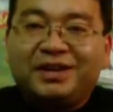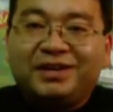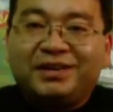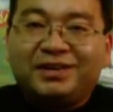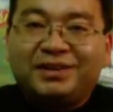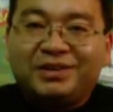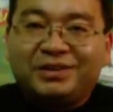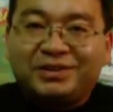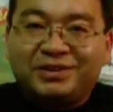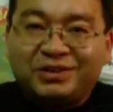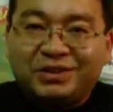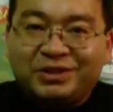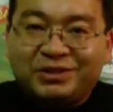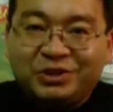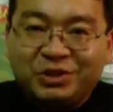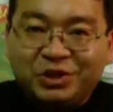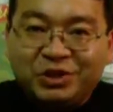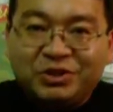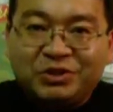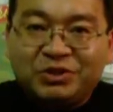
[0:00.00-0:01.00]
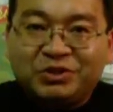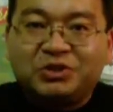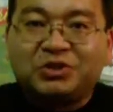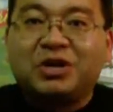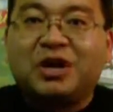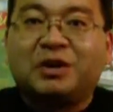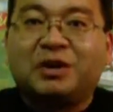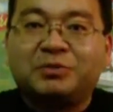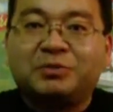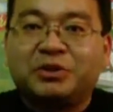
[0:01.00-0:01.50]
and the cheese
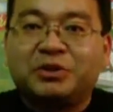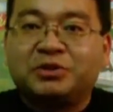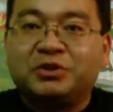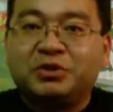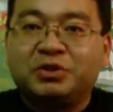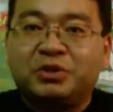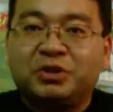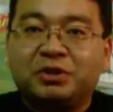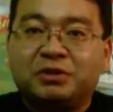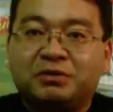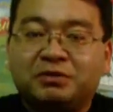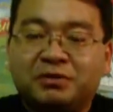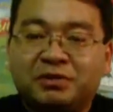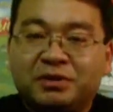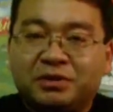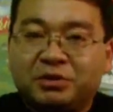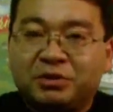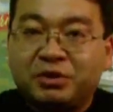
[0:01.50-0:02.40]
shops that you can